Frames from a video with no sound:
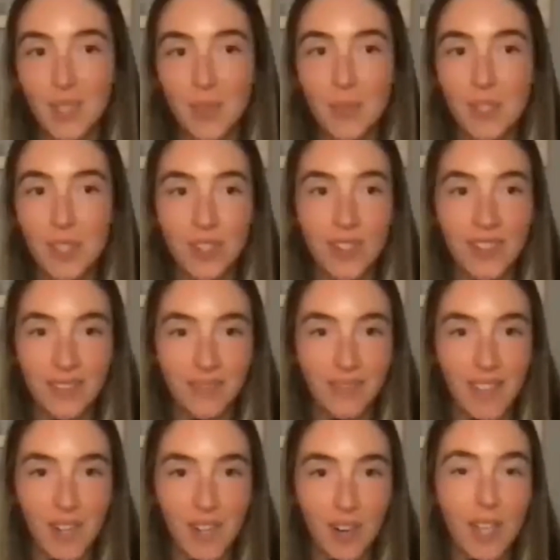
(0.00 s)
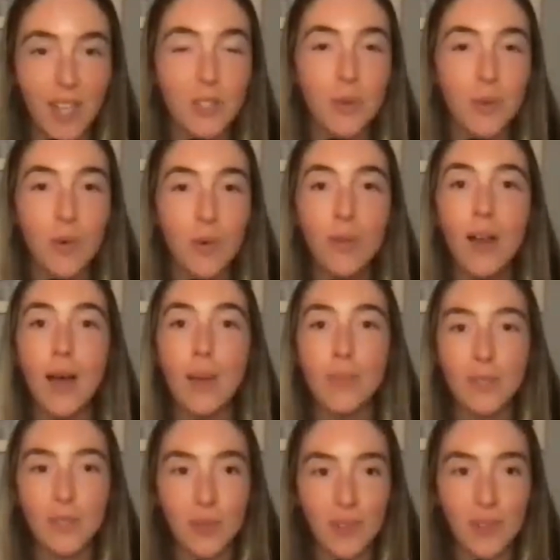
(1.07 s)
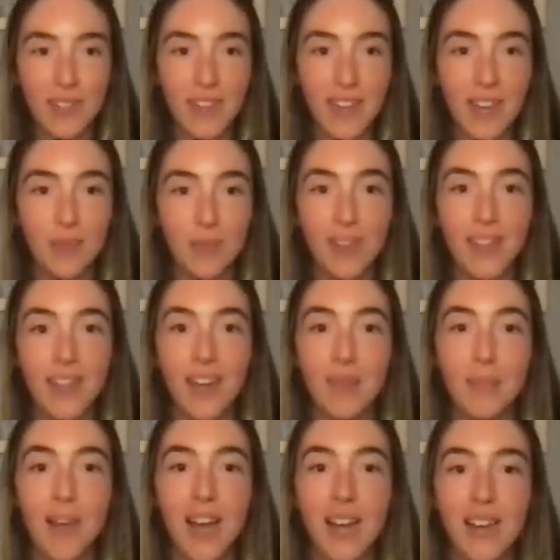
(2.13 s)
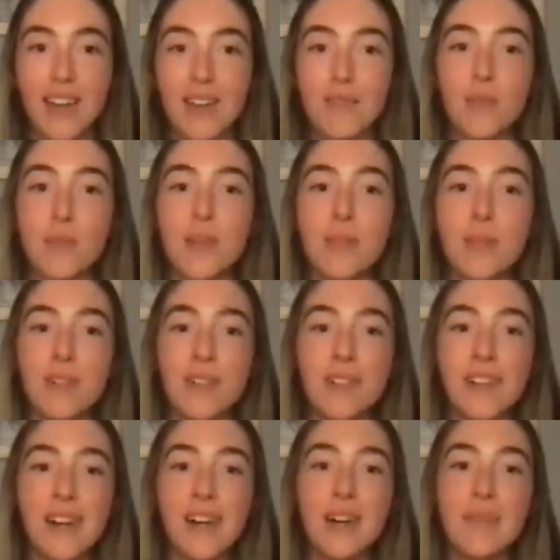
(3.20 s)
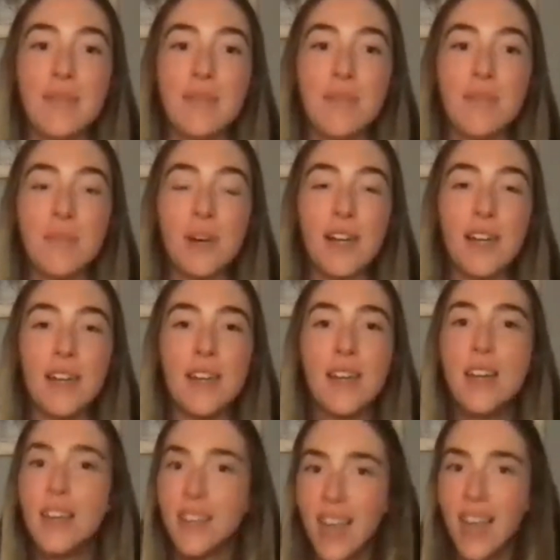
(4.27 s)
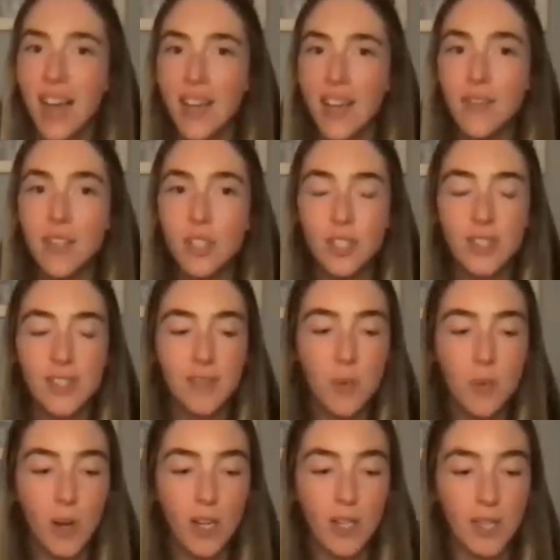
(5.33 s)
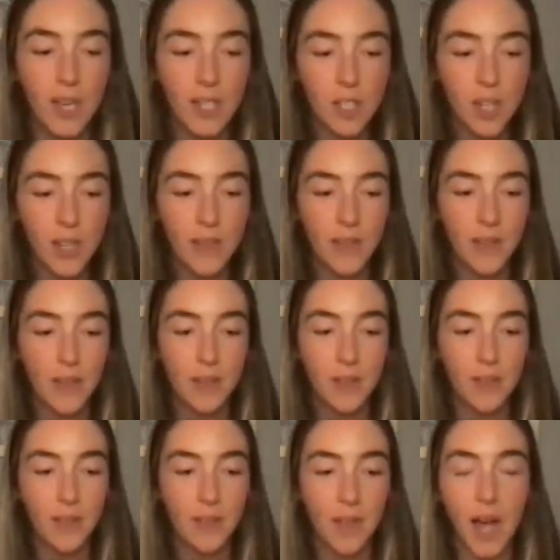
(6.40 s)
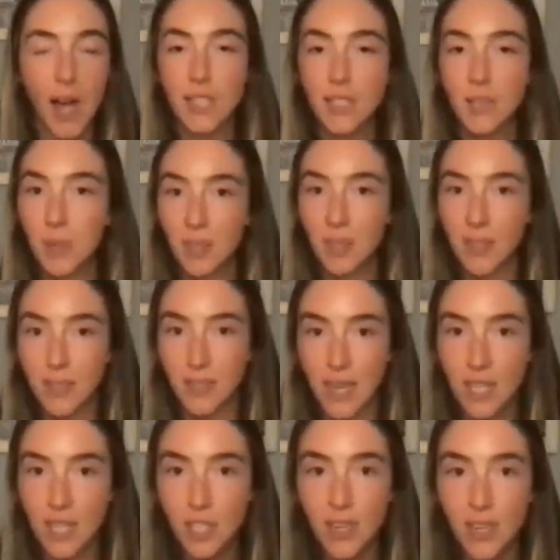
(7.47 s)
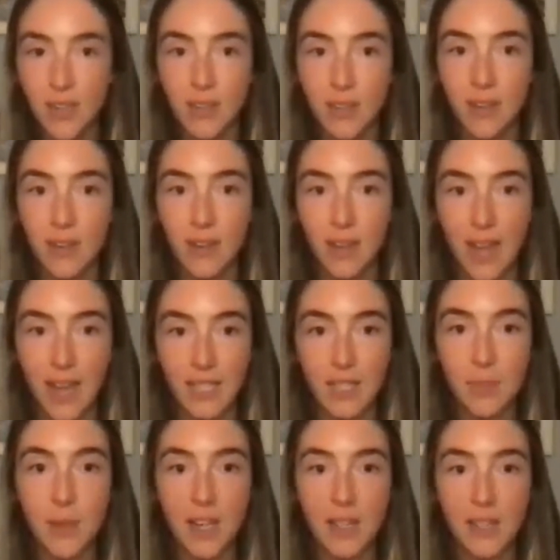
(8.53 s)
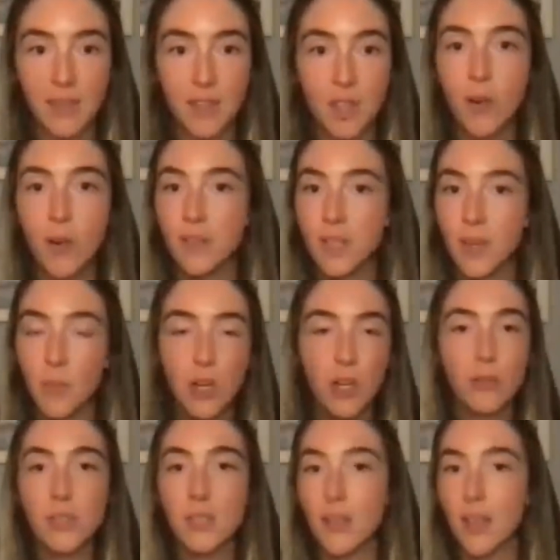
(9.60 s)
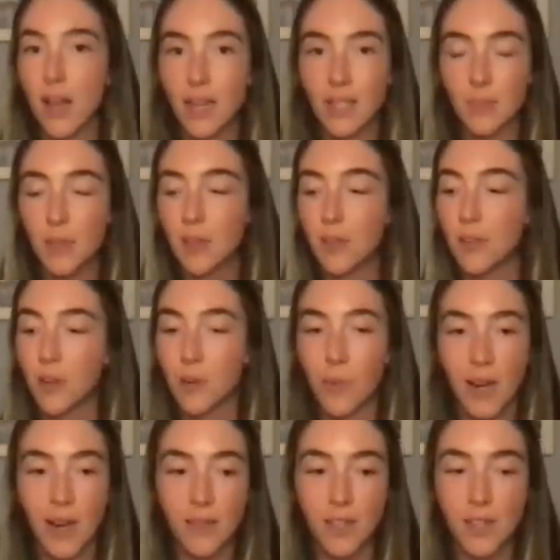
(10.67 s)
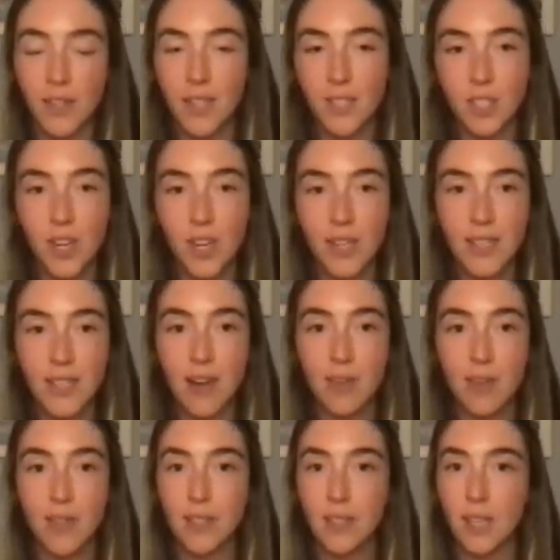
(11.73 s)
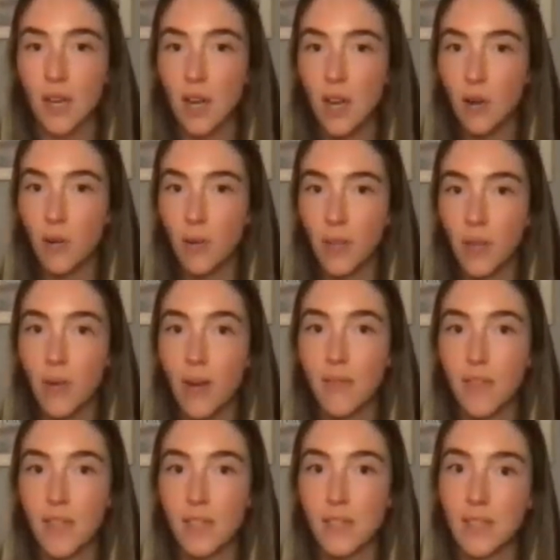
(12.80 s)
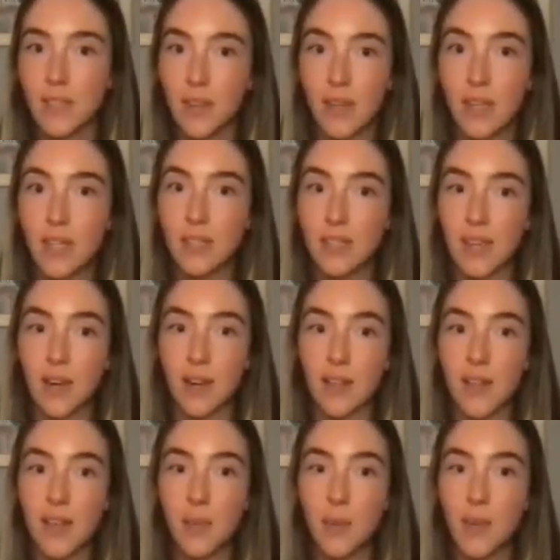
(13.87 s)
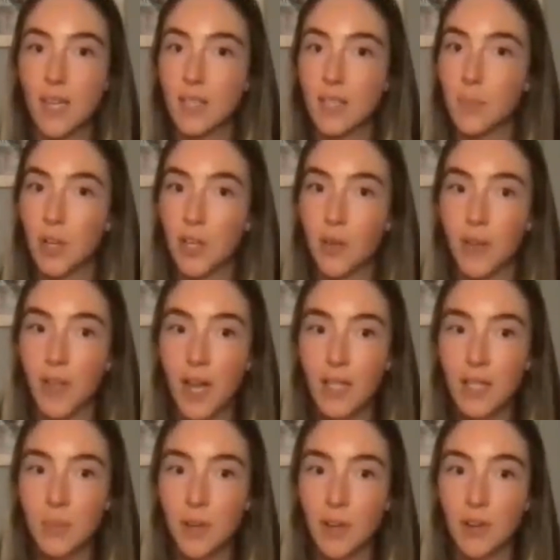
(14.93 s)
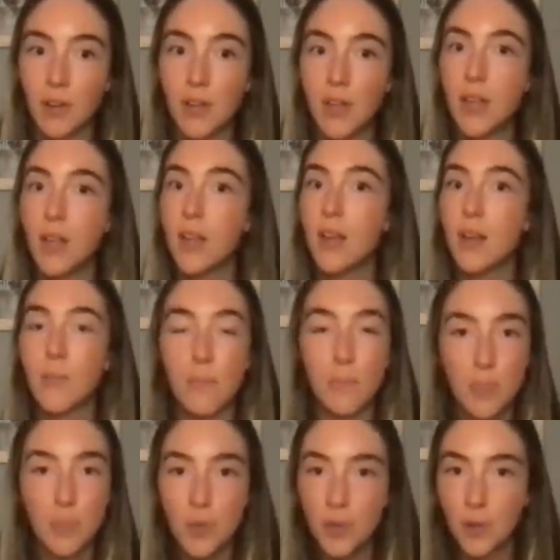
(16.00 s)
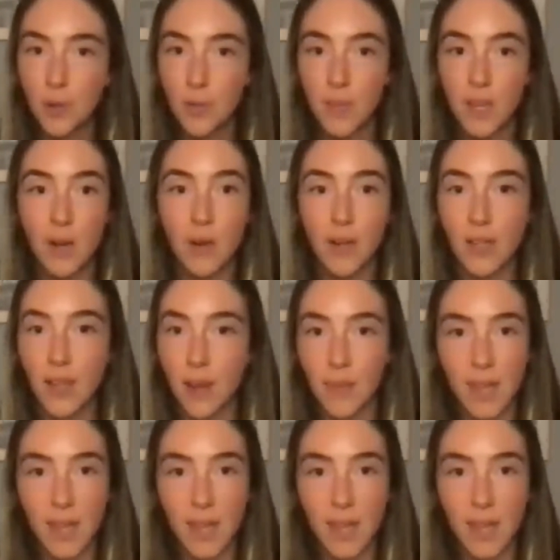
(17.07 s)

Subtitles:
guess we should later on do a whole episode on that and really unpack that for people. But yeah, even just if you want to touch on the hospitalization aspect of, if someone goes into the hospital or whatever, gets checked out, and then it's like, oh, you have this serious, scary thing, we need to put you in the hospital. Boom, I